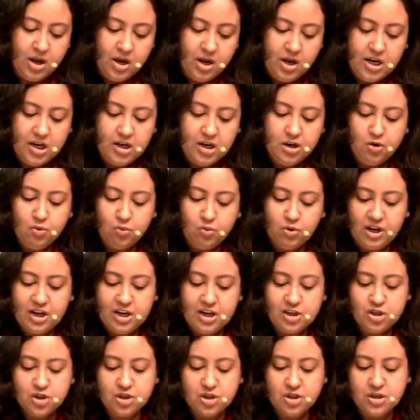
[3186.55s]

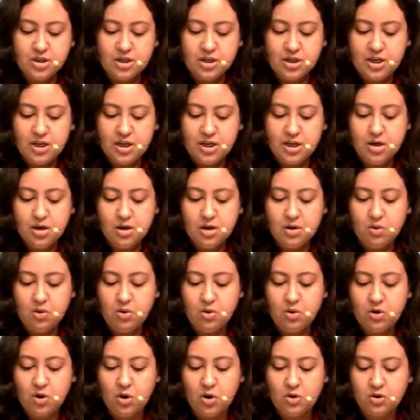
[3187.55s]
enucleation in
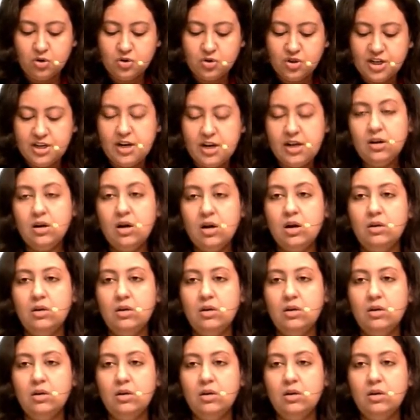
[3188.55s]
odontogenic